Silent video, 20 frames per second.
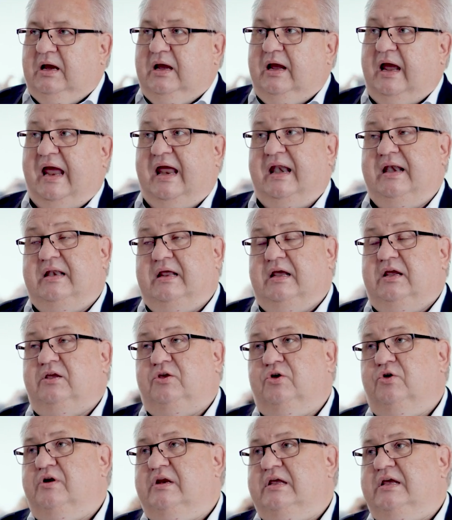And
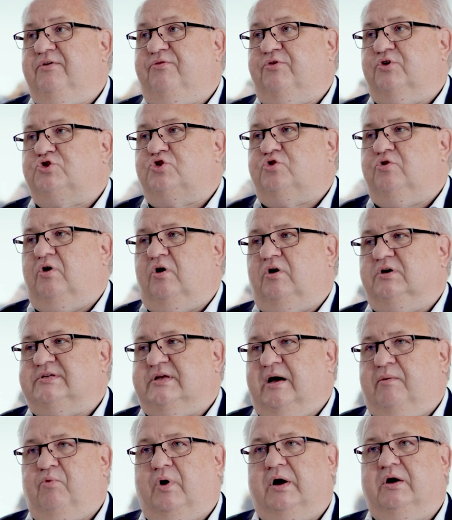you need for sure
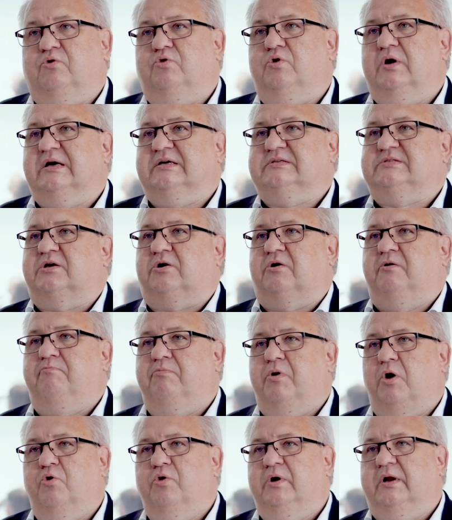someone who has the
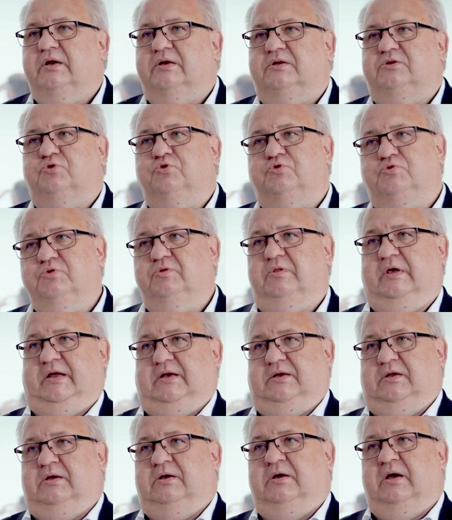component to do that
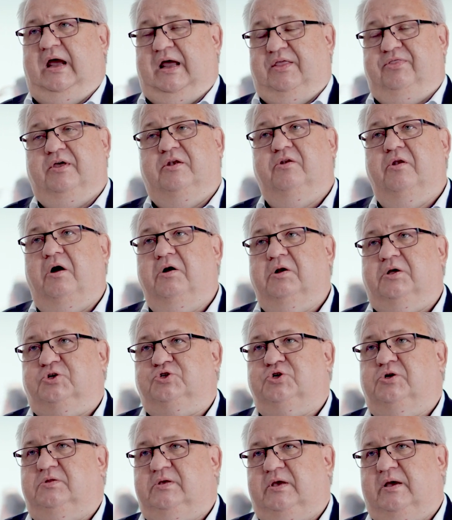and the
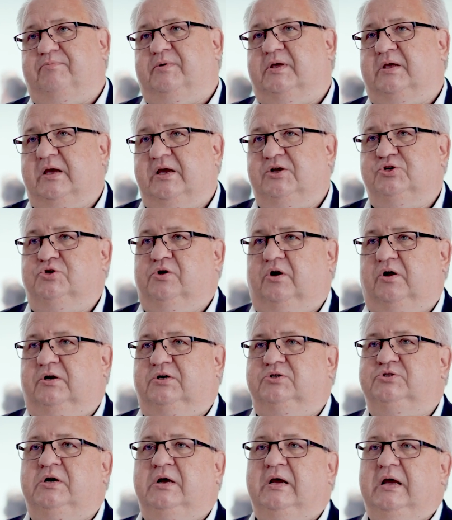knowledge, the application
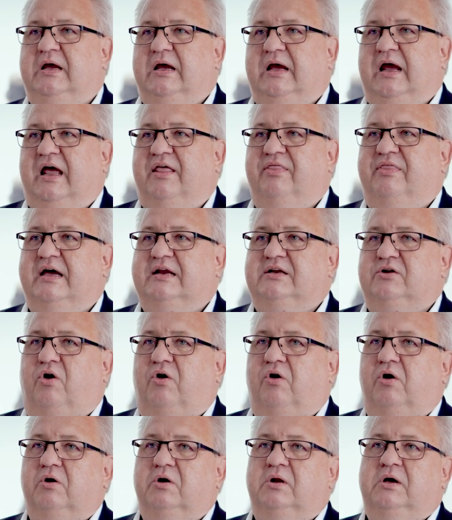knowledge. And that
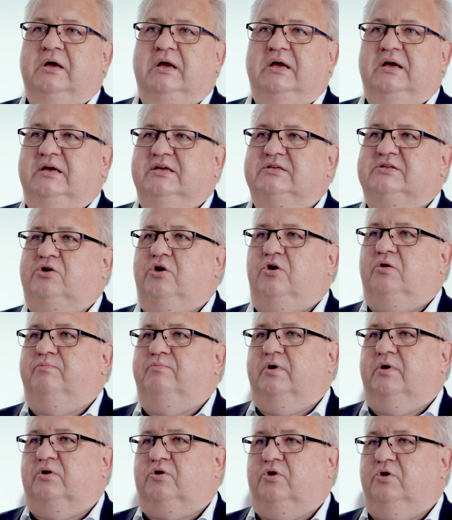all is
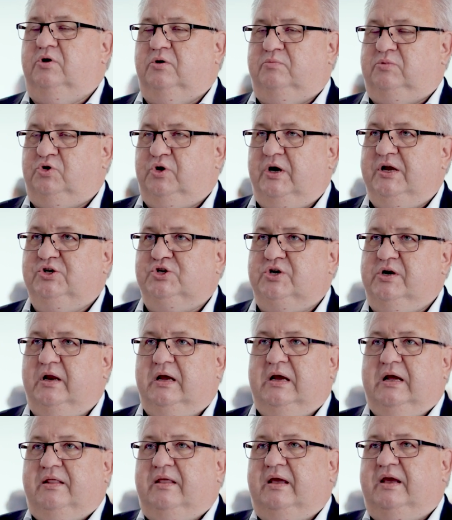collaboration.
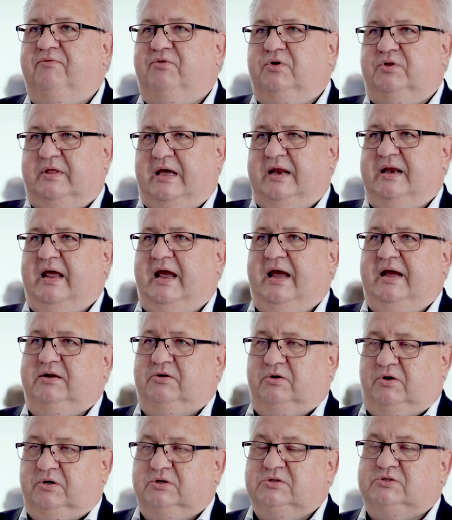If you then add
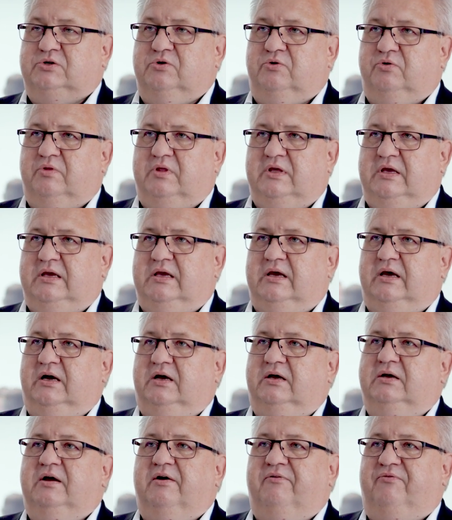also the
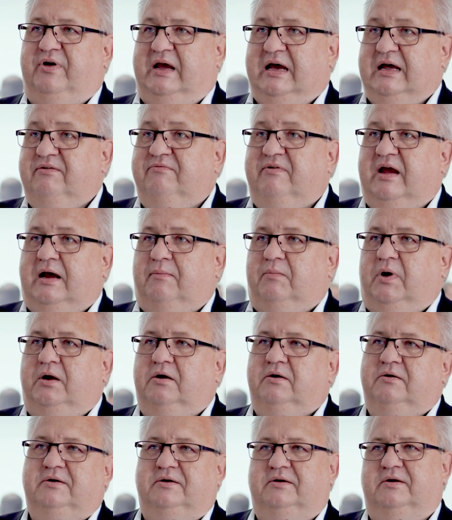Fernwärme,
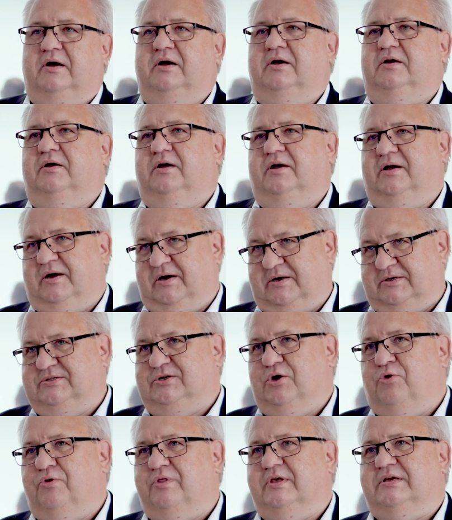
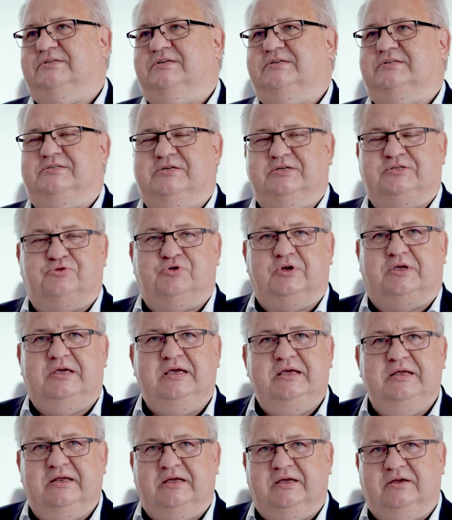so this is district
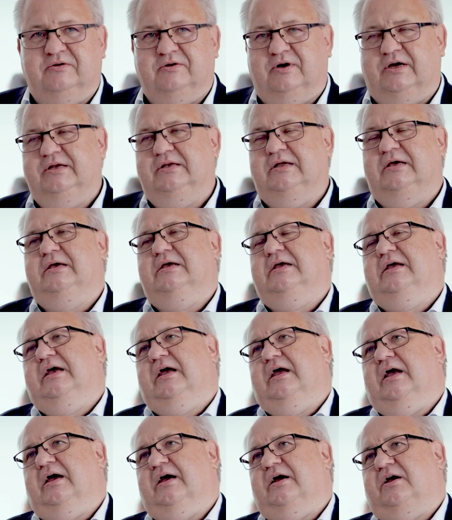heating, right?
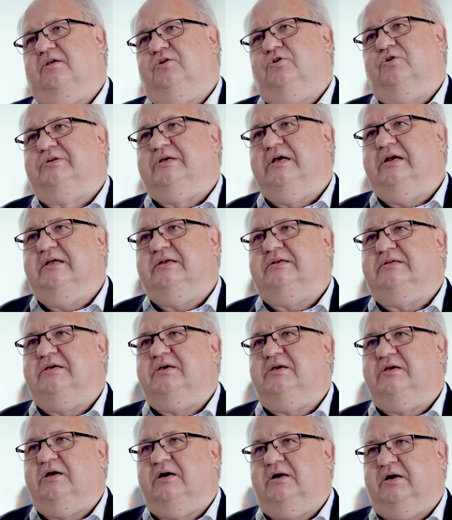Utility
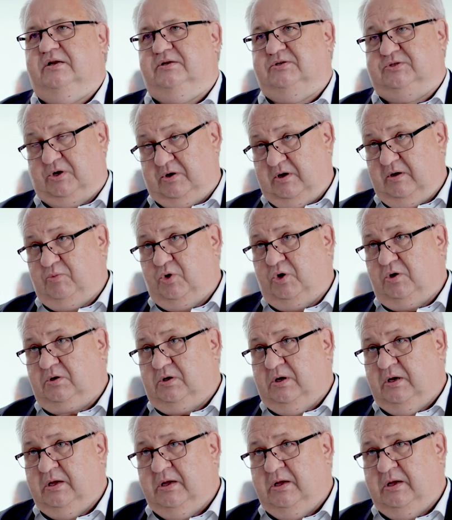here in Sønderborg.